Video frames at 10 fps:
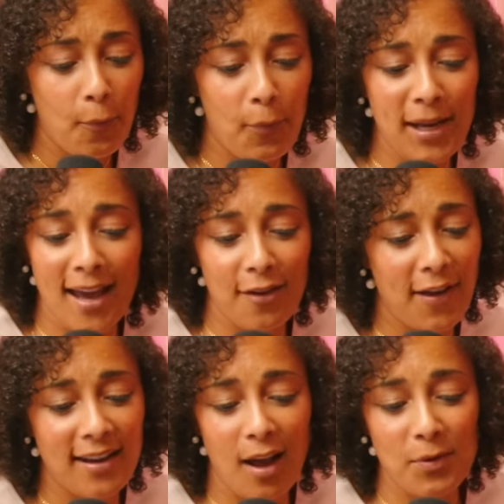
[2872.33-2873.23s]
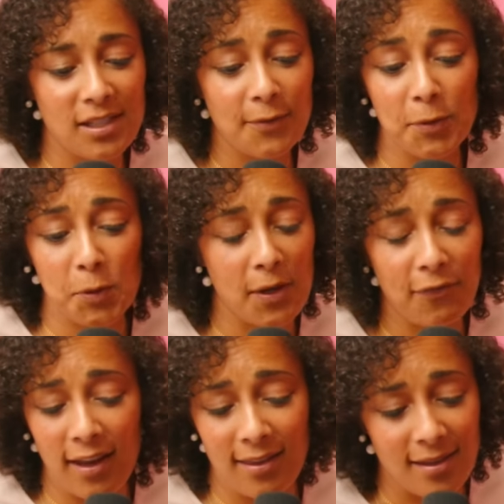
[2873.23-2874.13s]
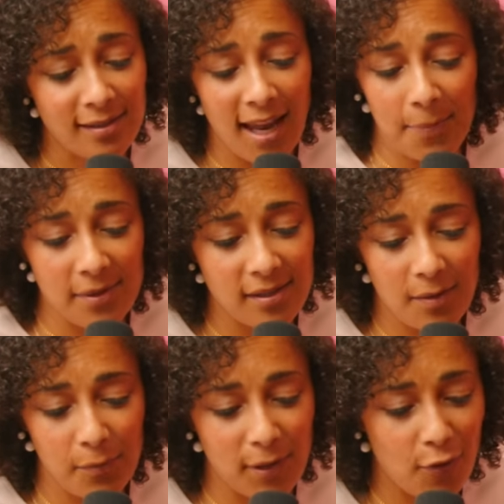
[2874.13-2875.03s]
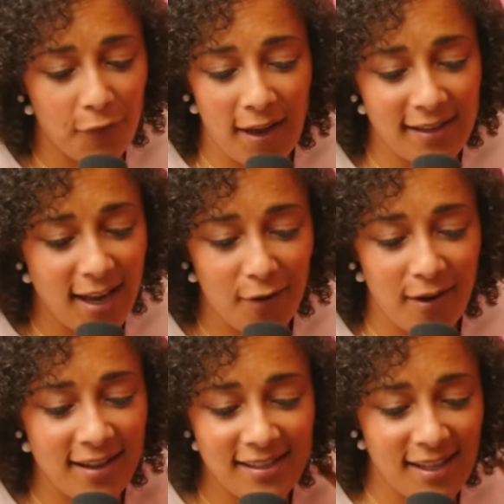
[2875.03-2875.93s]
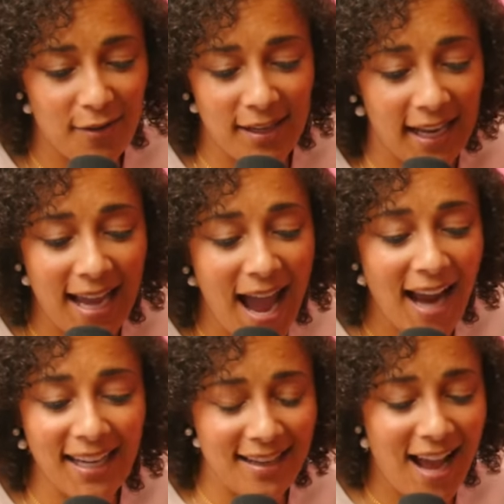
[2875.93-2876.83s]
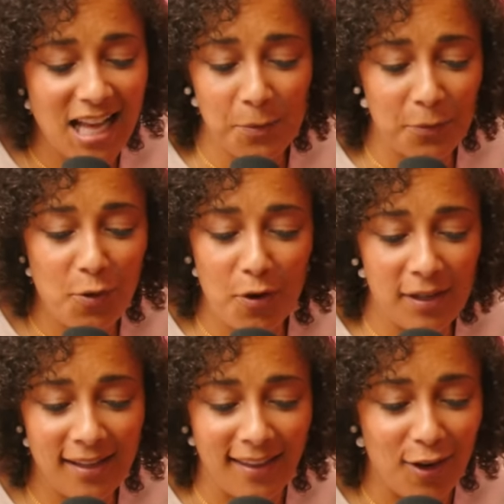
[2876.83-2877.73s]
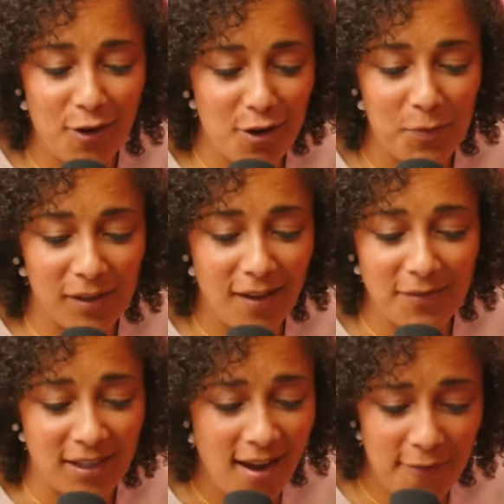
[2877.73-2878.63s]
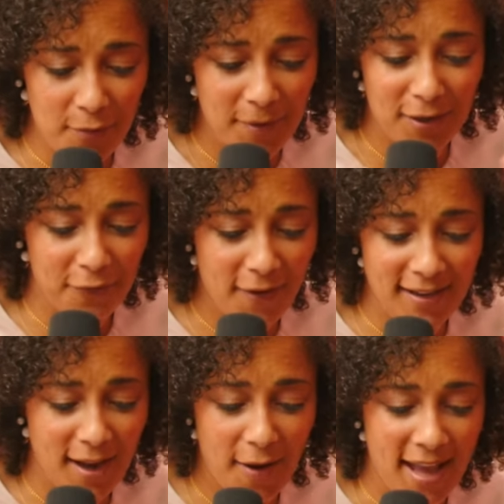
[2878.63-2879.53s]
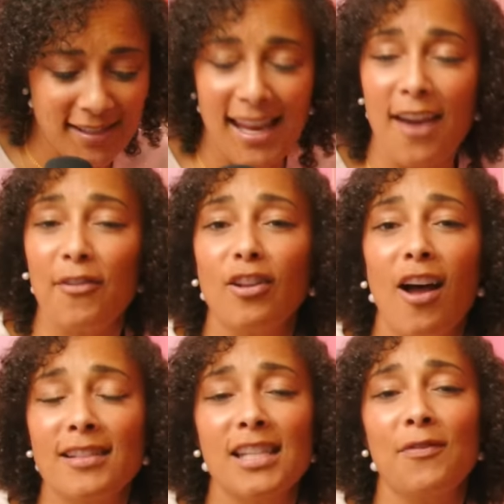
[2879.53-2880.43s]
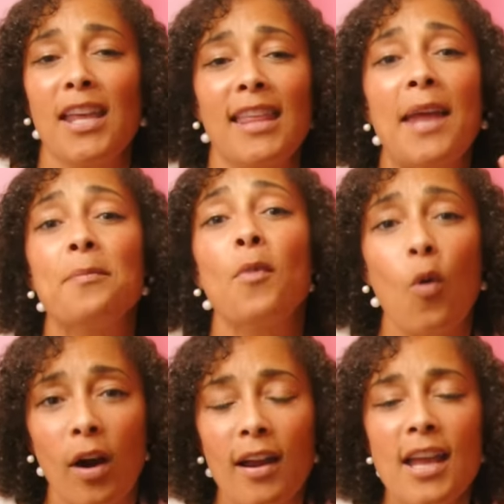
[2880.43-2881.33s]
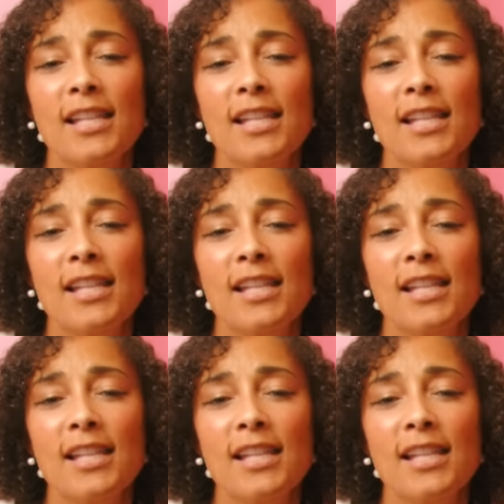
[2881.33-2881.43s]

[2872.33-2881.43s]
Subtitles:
We got to find out what's the difference between faith and escapism. We're going to find out, is there an iconic gospel recording that Kirk would love to cover? We're going to find out, has he ever lost his faith and more?